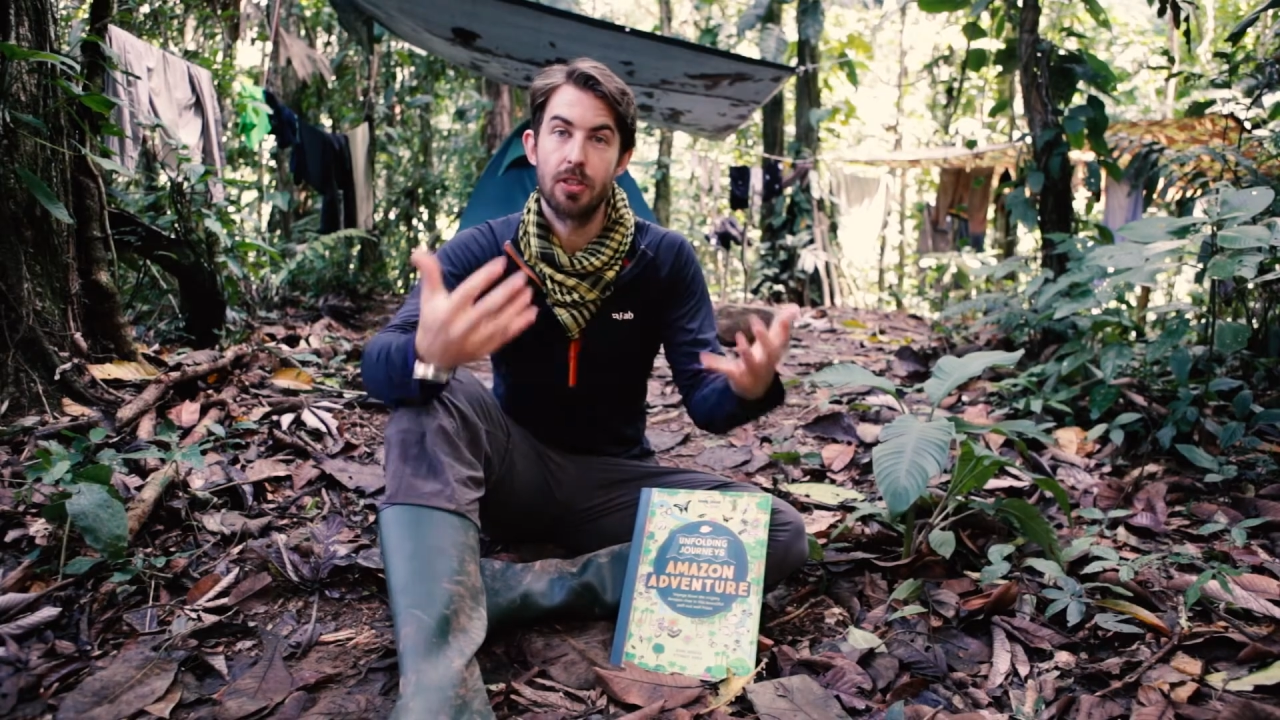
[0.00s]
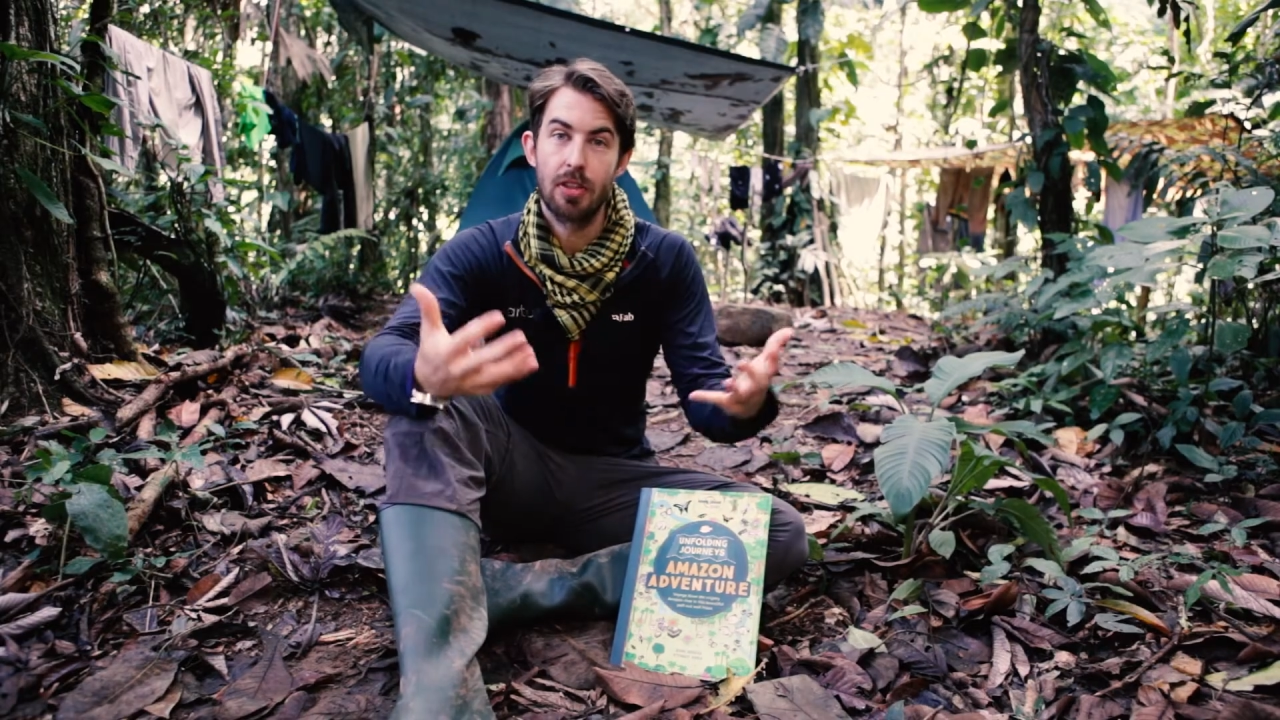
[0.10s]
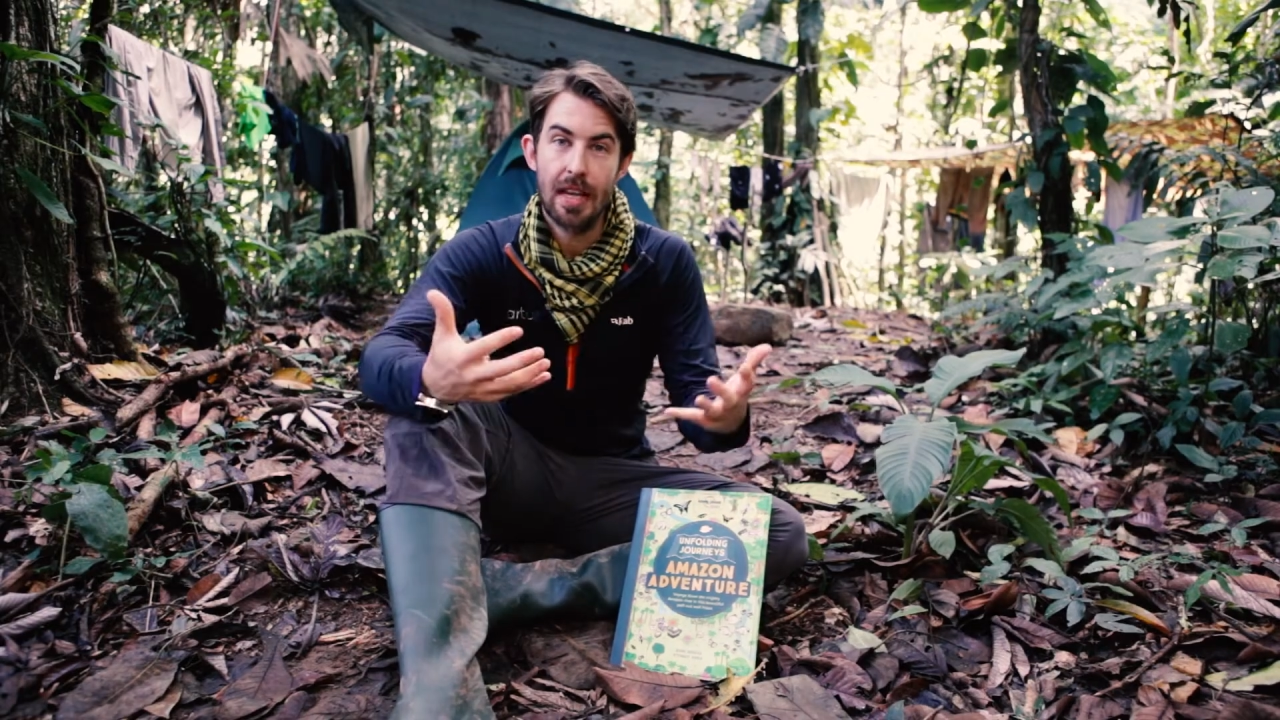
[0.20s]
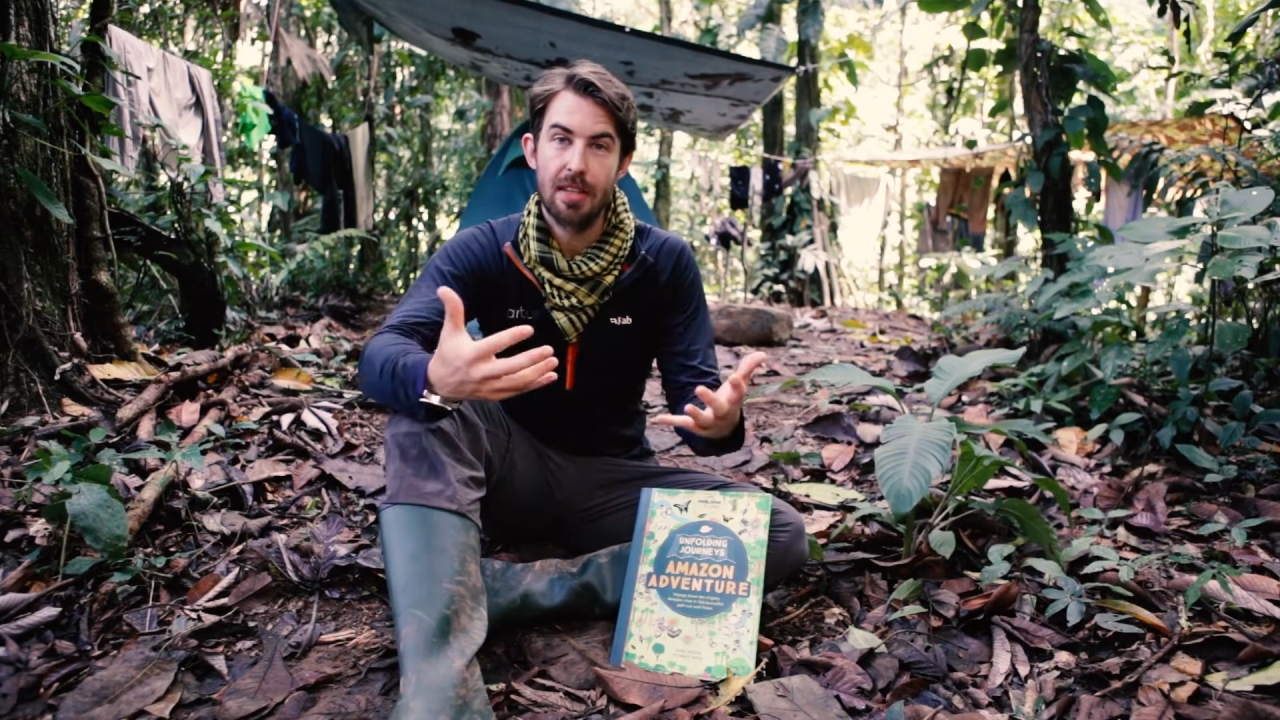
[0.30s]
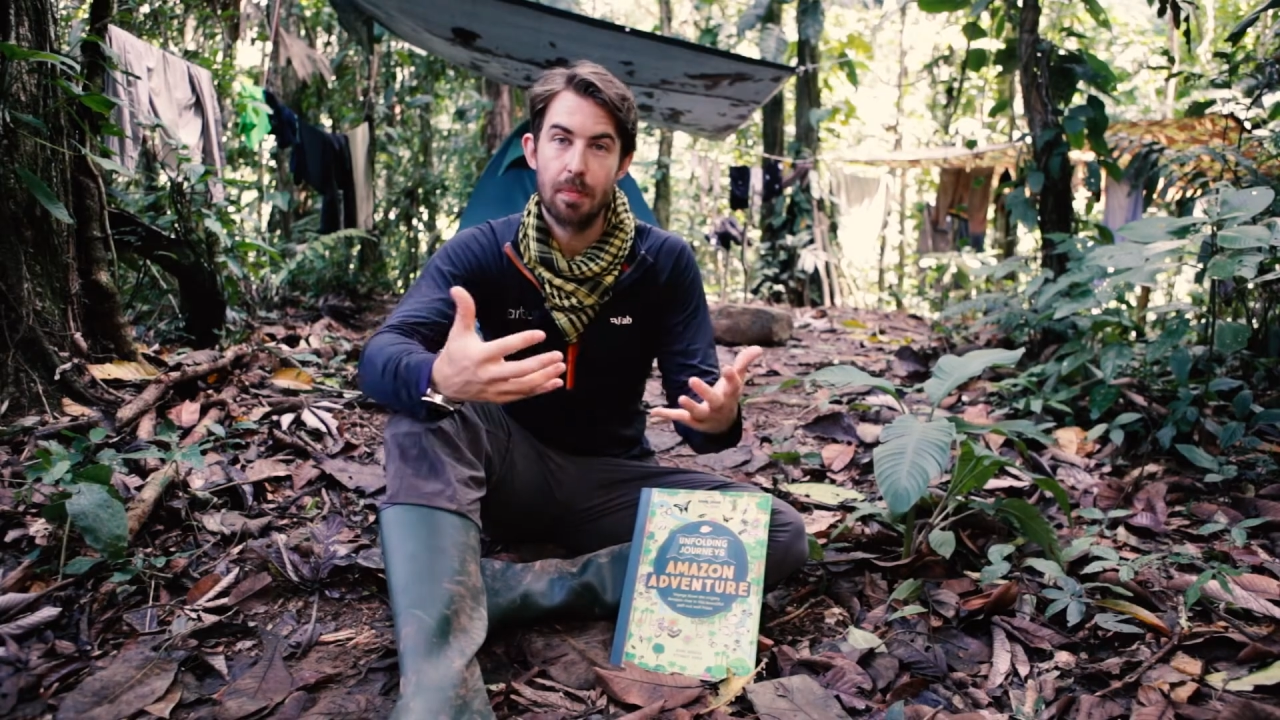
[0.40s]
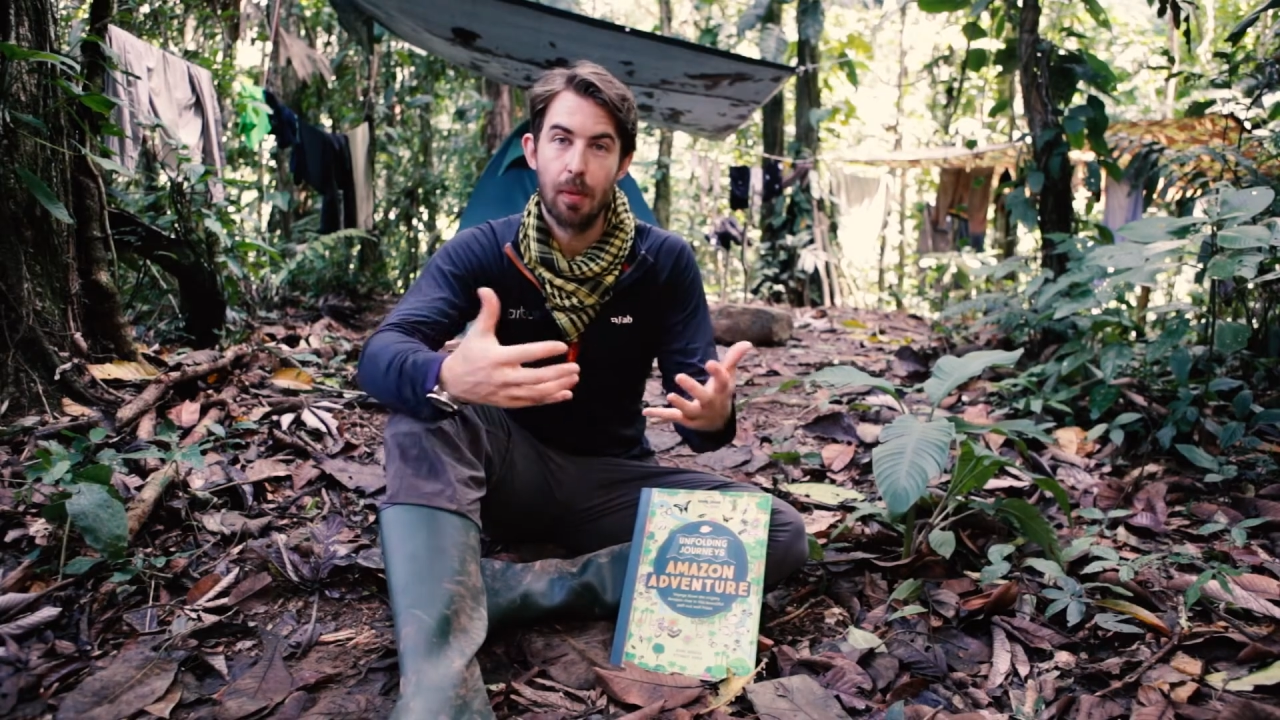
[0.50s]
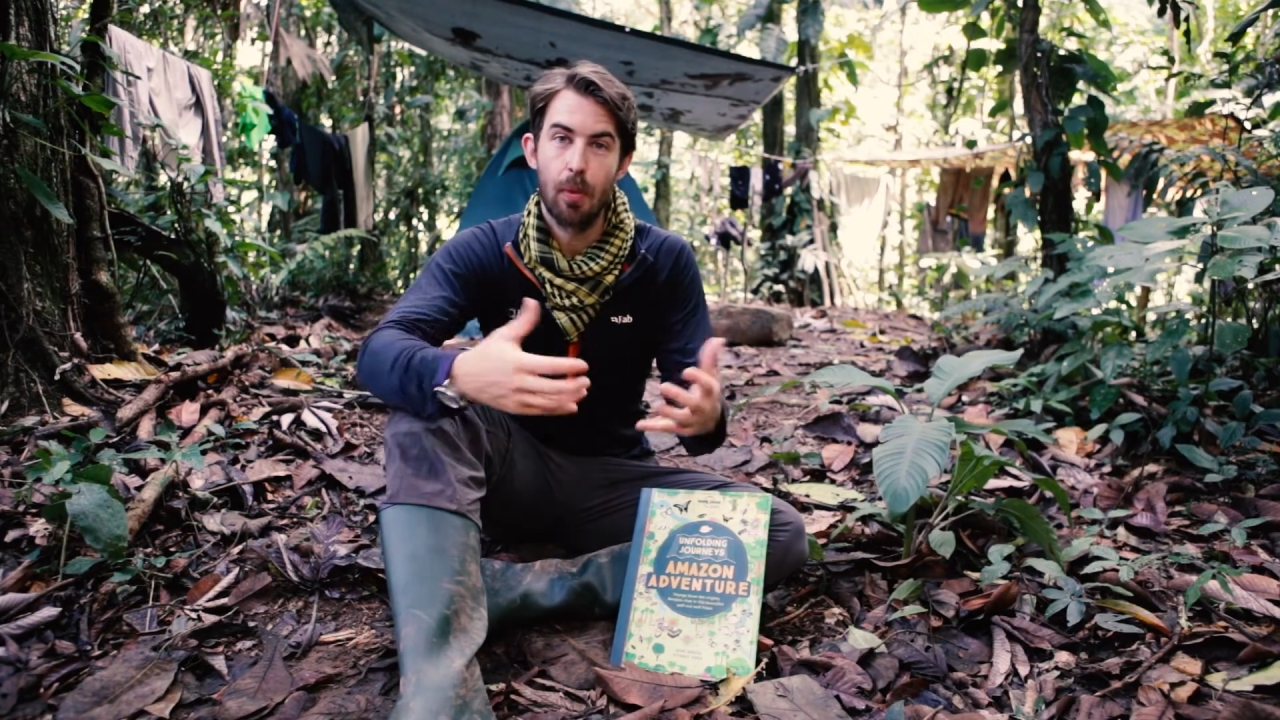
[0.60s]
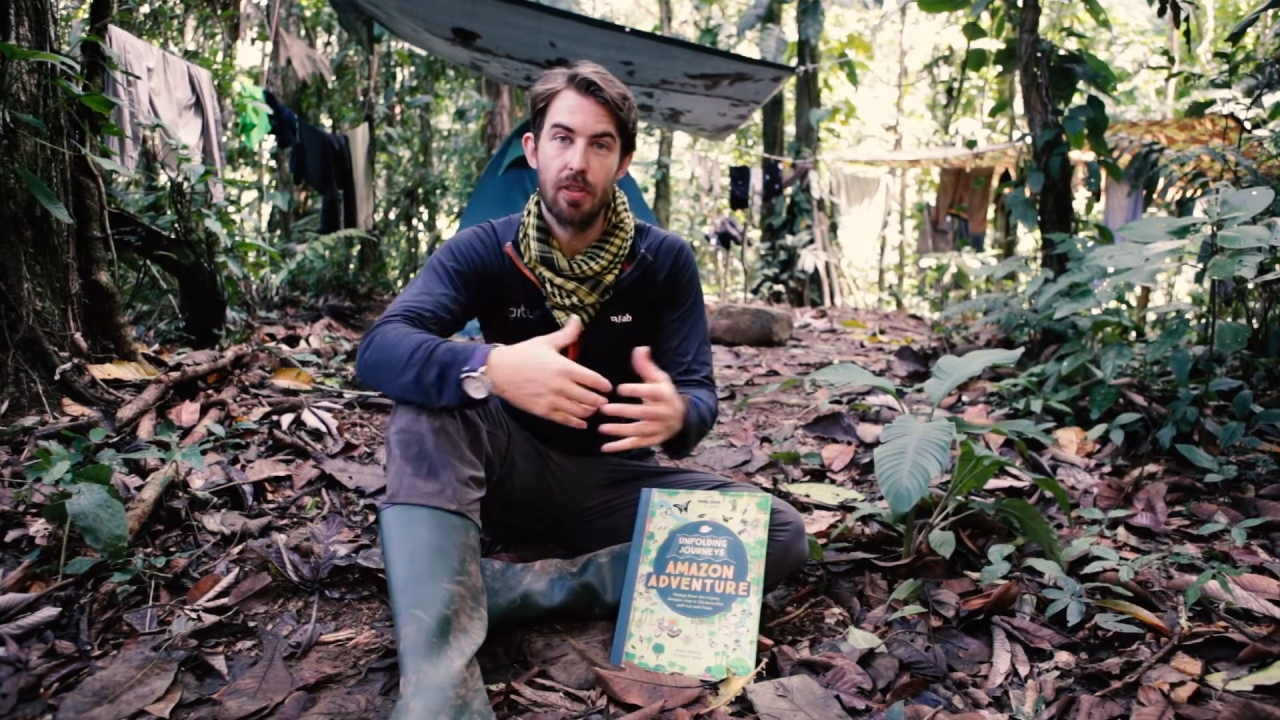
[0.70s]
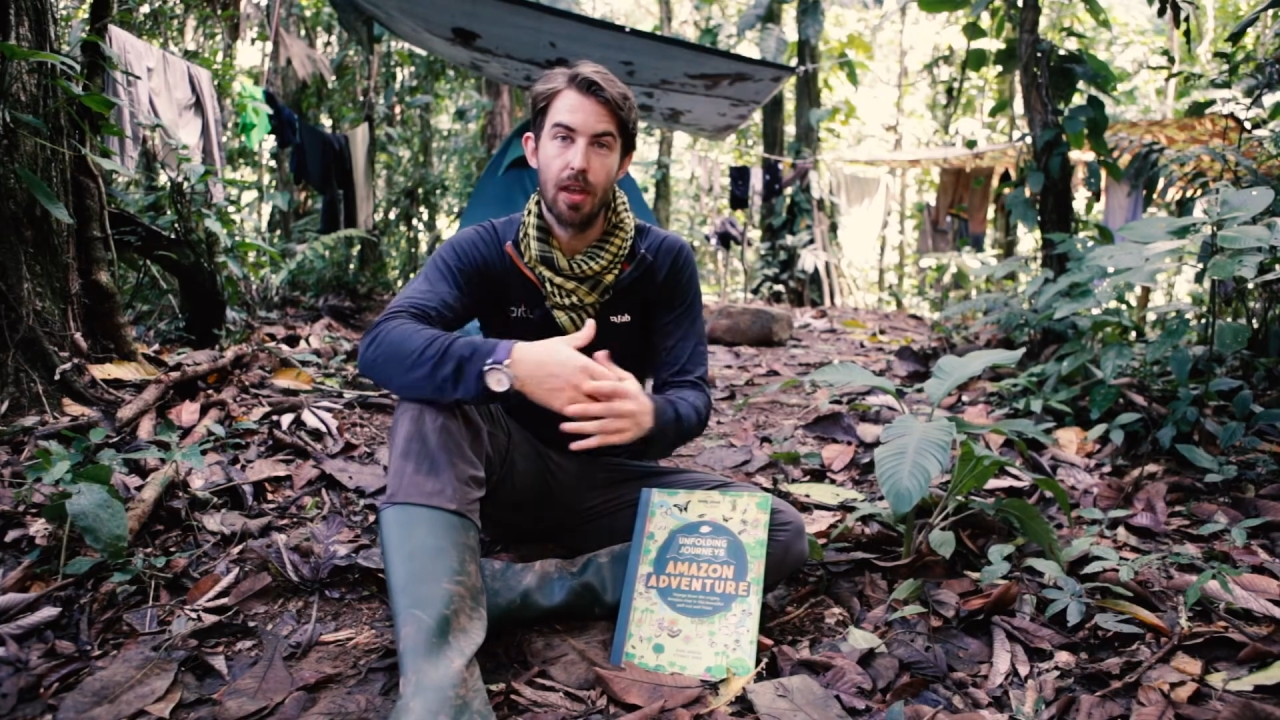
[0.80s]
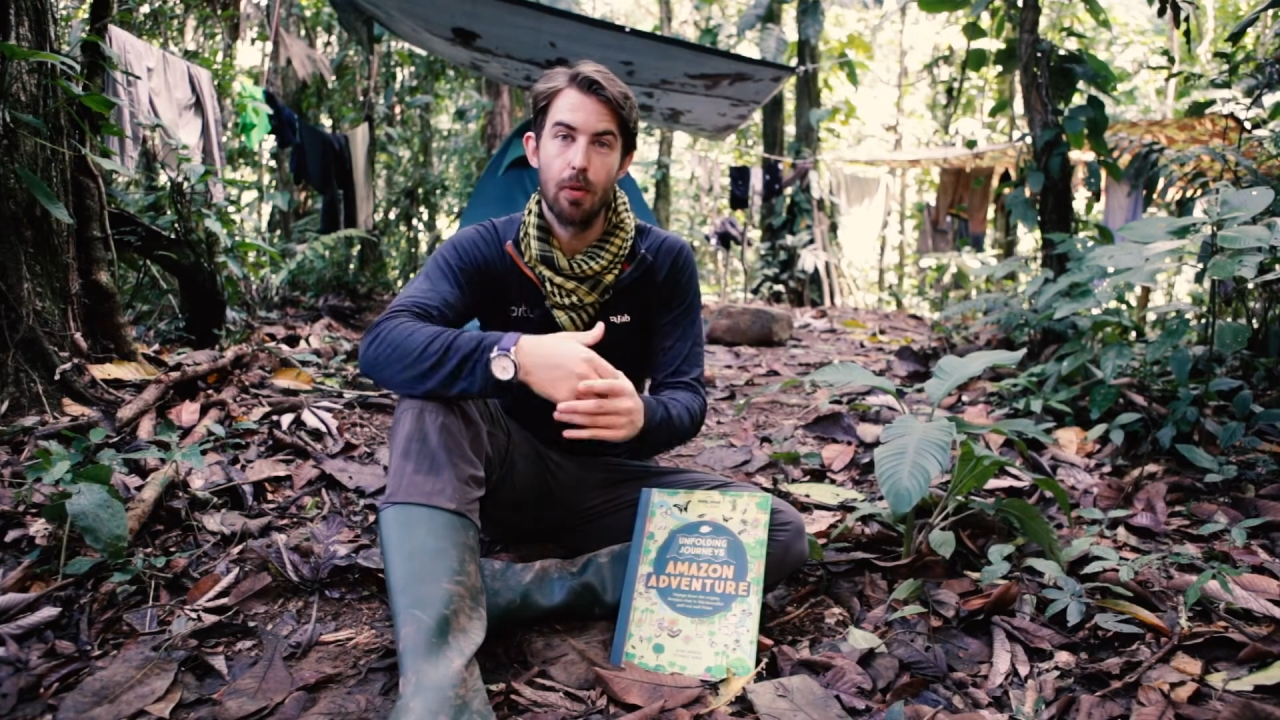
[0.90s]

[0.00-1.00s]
take something with you